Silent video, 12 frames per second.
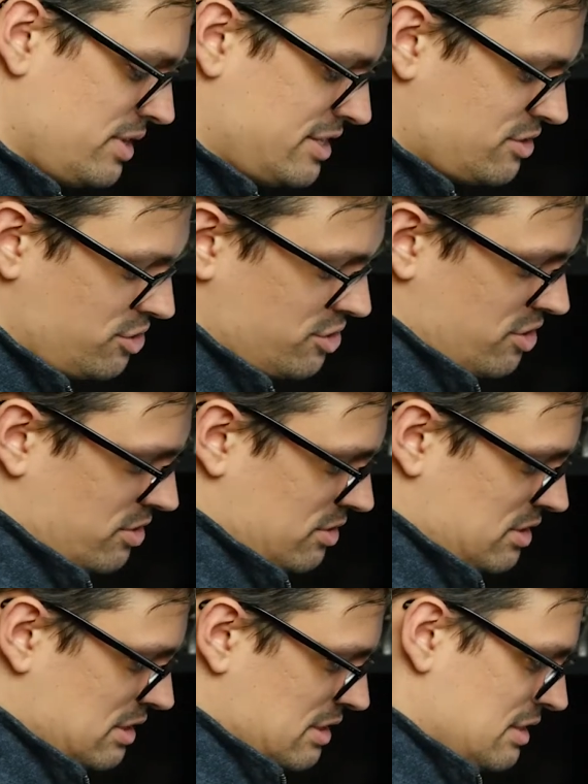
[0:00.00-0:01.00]
insert
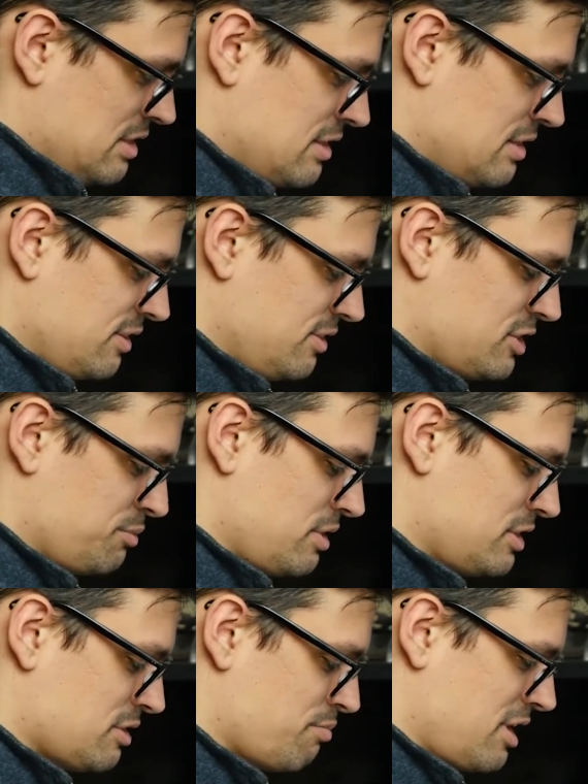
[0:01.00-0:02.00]
this
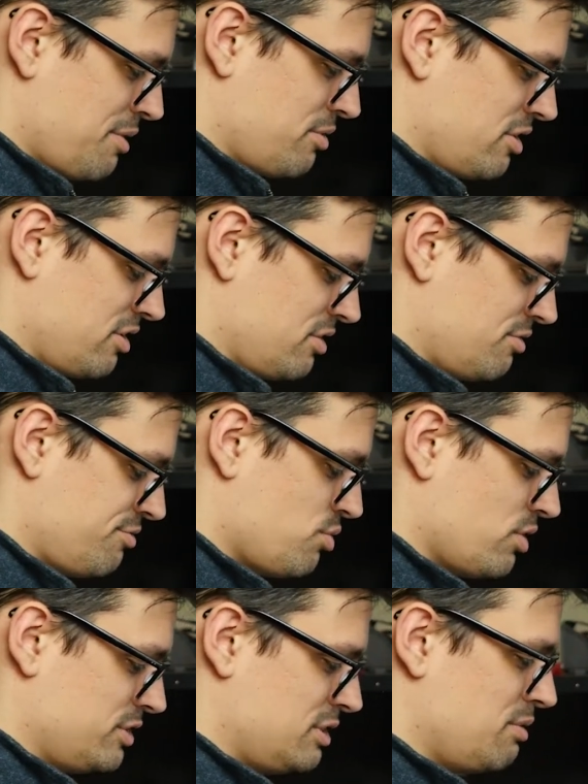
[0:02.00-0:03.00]
piece of paper
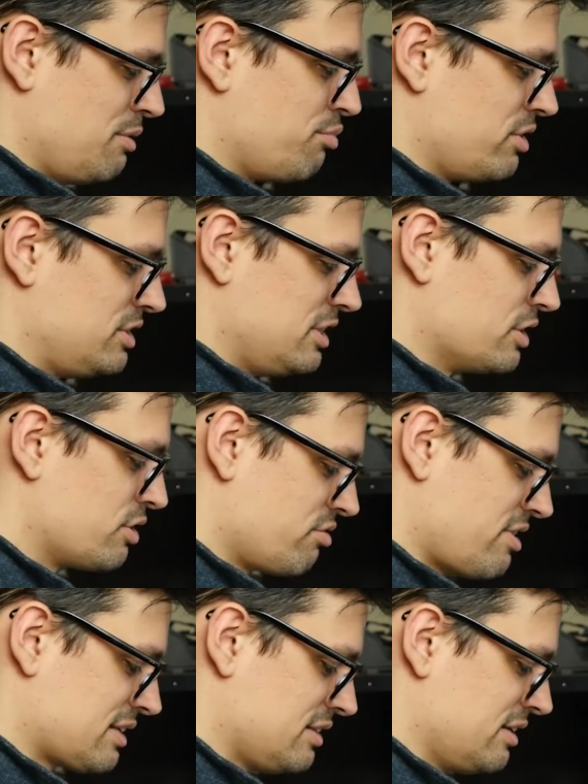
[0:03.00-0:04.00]
for it to be printed
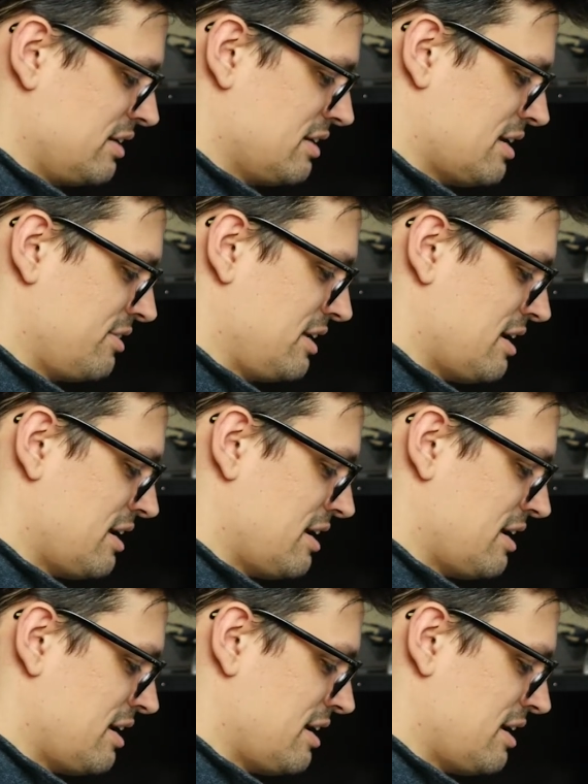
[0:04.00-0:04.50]
correctly on the